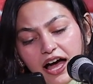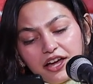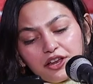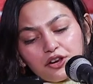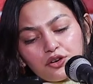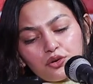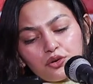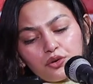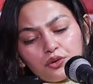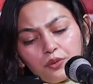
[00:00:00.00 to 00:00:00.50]
I
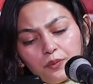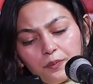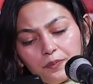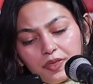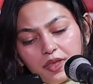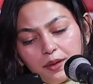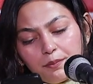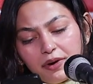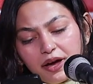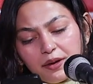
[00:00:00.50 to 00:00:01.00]
know
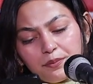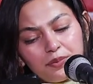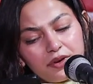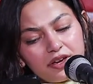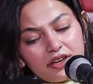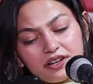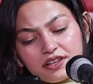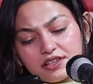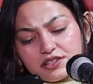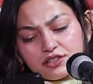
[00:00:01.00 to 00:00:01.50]
my
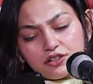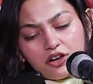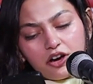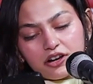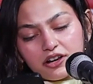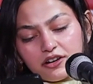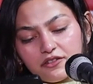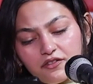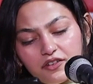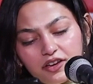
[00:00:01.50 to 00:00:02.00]
pain is
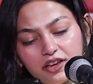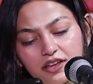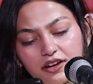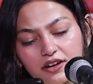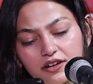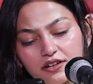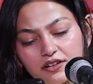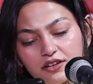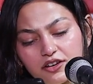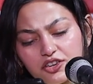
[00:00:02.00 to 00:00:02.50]
not in
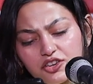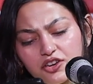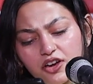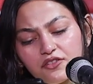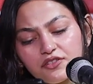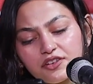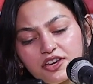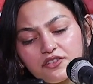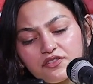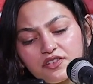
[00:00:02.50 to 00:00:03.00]
vain.
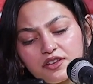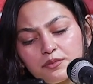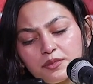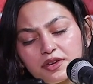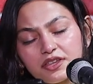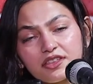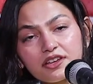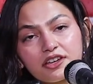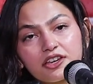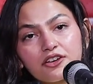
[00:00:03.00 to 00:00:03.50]
You have
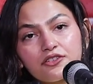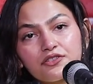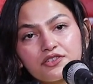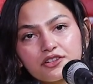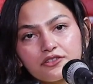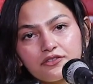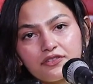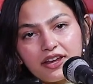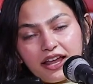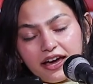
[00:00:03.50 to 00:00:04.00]
given me the
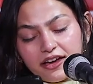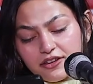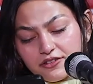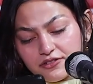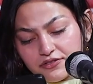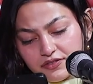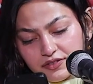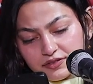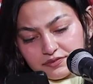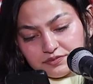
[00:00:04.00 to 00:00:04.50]
gift of
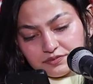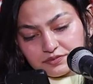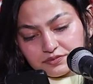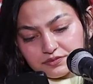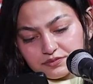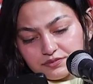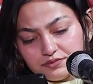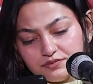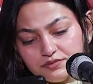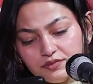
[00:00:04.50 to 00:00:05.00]
life.
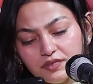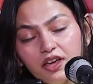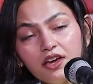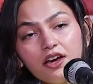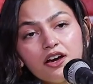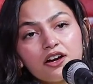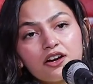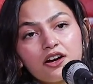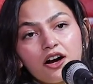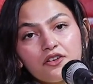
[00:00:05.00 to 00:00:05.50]

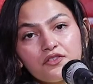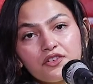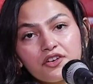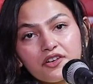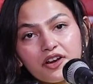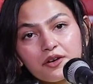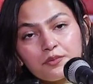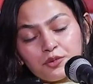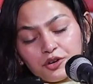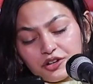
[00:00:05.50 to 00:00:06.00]
Cover
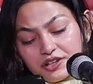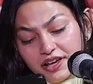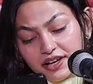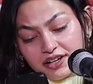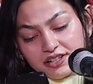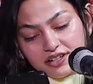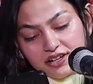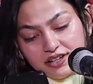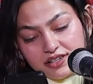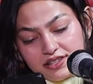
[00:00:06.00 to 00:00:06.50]
and
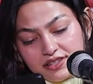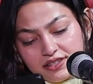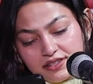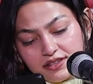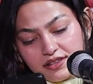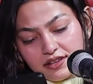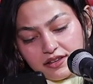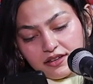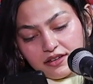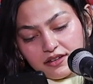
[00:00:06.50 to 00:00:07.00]
protect us.
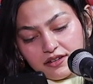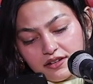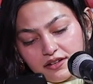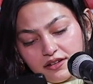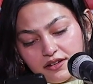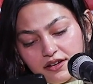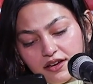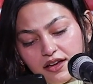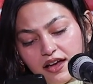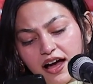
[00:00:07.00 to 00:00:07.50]

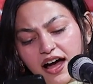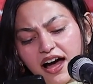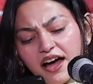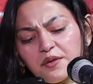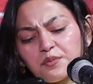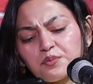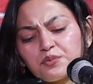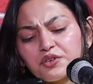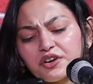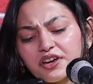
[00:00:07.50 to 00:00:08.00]
I
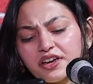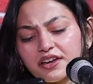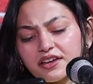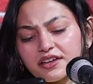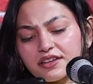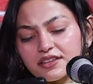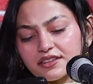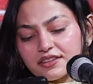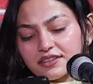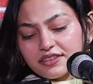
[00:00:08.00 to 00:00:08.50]
pray
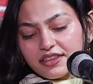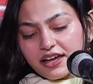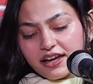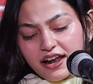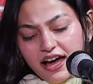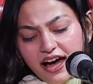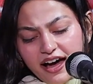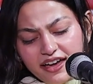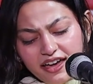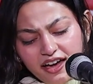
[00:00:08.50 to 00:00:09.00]

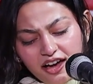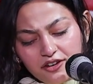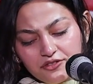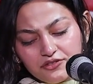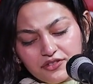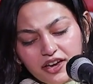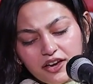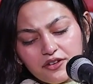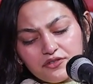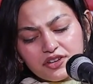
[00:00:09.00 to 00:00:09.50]
that I
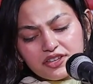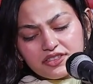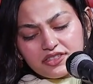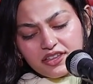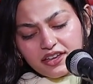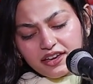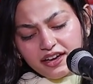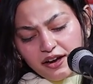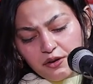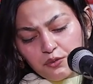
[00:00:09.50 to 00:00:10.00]
have
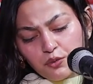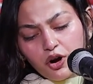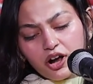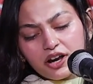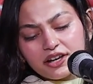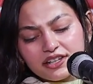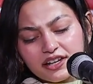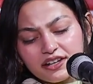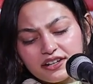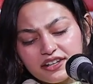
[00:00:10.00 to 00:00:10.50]
everything I
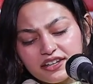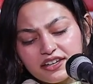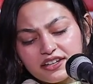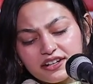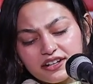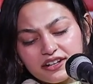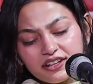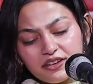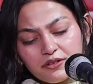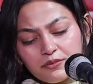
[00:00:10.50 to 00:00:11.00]
want and
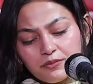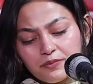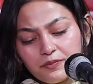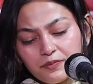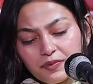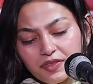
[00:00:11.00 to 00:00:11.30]
need in him.